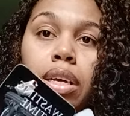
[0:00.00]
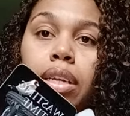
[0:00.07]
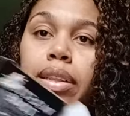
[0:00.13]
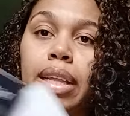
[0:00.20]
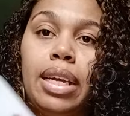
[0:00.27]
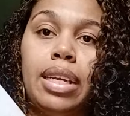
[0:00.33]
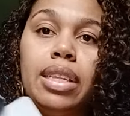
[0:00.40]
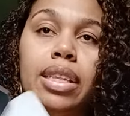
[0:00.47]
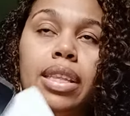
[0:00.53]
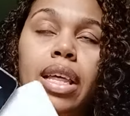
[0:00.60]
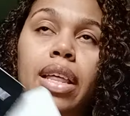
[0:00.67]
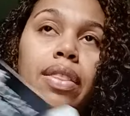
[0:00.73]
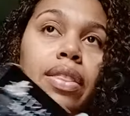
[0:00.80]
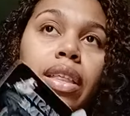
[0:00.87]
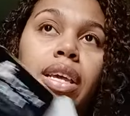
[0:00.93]
They, they,
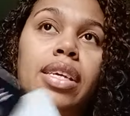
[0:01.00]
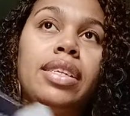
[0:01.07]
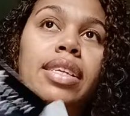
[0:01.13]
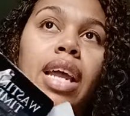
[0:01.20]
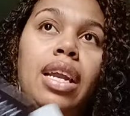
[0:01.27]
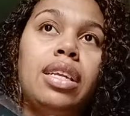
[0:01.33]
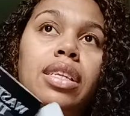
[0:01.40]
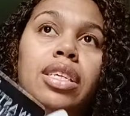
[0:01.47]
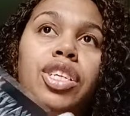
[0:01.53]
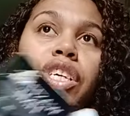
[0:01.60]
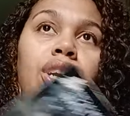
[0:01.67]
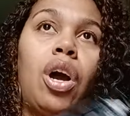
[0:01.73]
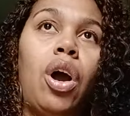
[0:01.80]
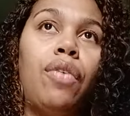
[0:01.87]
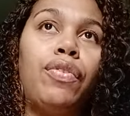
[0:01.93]
it's not a legit
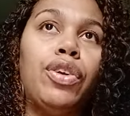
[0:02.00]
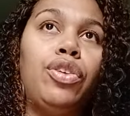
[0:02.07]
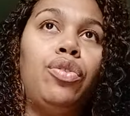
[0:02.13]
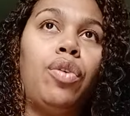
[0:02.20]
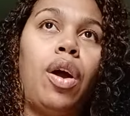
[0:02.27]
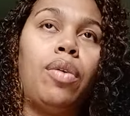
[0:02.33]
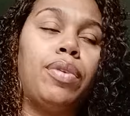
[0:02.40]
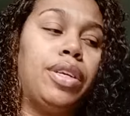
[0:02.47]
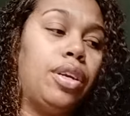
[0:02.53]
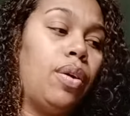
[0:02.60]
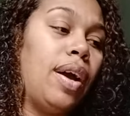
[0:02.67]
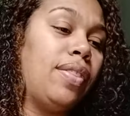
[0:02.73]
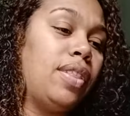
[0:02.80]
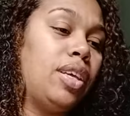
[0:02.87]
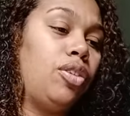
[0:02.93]
offer. You already know. I
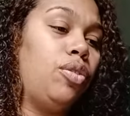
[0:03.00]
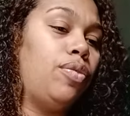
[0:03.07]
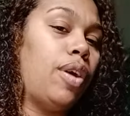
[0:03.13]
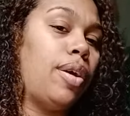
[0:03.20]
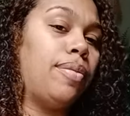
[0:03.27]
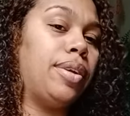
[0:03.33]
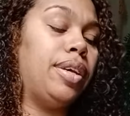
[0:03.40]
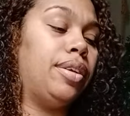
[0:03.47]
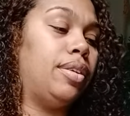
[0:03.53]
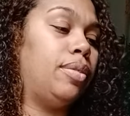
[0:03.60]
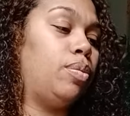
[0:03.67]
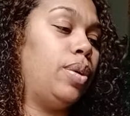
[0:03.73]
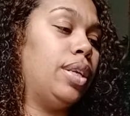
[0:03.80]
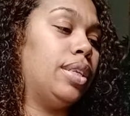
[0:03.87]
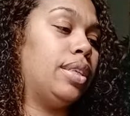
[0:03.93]
think you've already
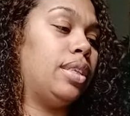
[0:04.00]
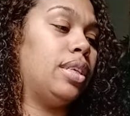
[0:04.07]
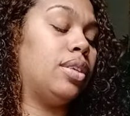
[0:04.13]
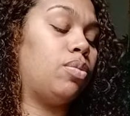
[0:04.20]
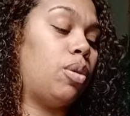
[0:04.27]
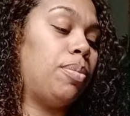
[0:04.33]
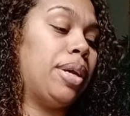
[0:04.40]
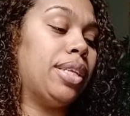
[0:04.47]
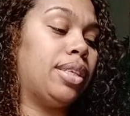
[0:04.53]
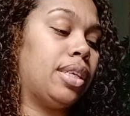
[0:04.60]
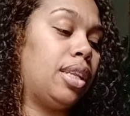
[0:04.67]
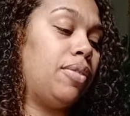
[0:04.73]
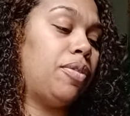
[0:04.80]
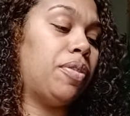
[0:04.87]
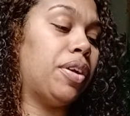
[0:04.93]
witnessed this. Romantic
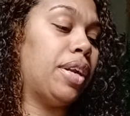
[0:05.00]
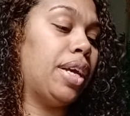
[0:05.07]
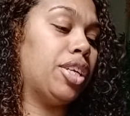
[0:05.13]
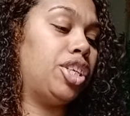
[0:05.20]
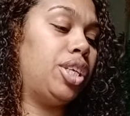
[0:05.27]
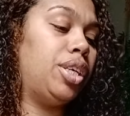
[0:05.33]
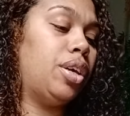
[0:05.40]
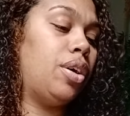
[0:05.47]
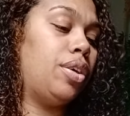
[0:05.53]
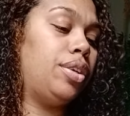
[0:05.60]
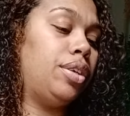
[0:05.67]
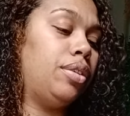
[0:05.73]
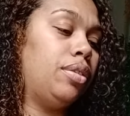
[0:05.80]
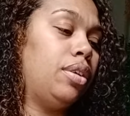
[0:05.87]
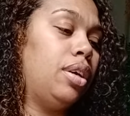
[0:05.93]
love affair. They cheat on you.
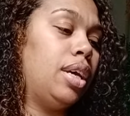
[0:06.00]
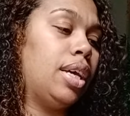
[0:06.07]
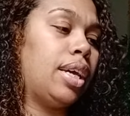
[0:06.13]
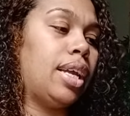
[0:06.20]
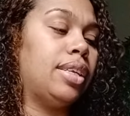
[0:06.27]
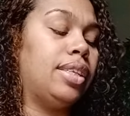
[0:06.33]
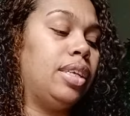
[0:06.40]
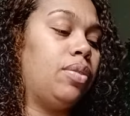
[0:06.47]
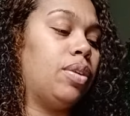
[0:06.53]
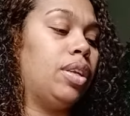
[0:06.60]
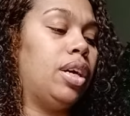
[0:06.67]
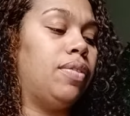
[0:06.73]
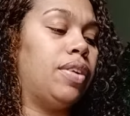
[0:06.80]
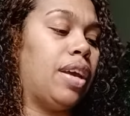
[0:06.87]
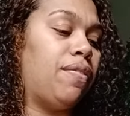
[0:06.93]
Got a secret
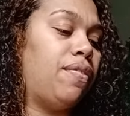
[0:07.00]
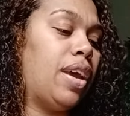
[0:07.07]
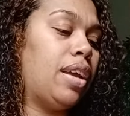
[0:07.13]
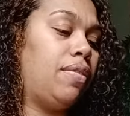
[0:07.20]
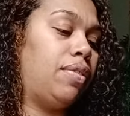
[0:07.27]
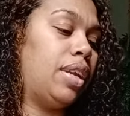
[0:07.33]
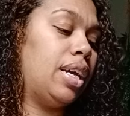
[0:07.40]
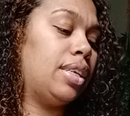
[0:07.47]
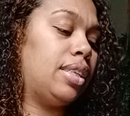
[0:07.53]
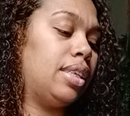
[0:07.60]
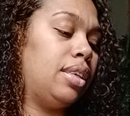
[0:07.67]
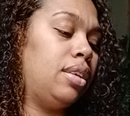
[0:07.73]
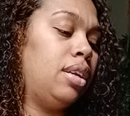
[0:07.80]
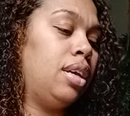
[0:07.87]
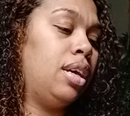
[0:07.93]
lover. They fake
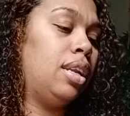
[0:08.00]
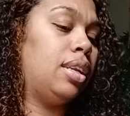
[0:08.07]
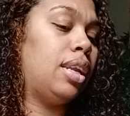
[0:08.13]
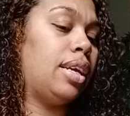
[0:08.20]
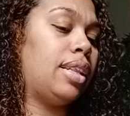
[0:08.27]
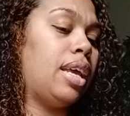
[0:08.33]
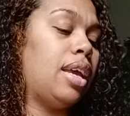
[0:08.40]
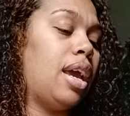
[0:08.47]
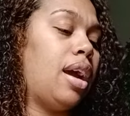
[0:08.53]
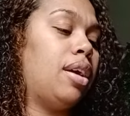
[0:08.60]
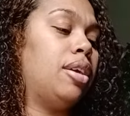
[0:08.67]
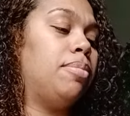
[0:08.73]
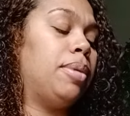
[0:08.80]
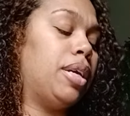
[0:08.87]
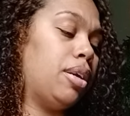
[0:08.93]
flexing. Like they out here
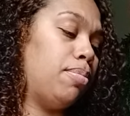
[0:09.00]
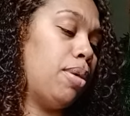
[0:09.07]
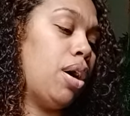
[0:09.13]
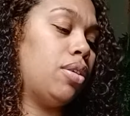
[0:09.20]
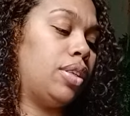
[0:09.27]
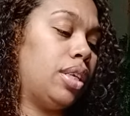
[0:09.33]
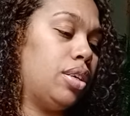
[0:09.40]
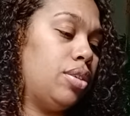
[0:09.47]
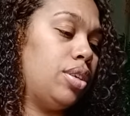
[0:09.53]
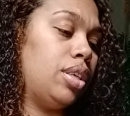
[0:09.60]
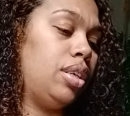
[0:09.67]
being a boss energy.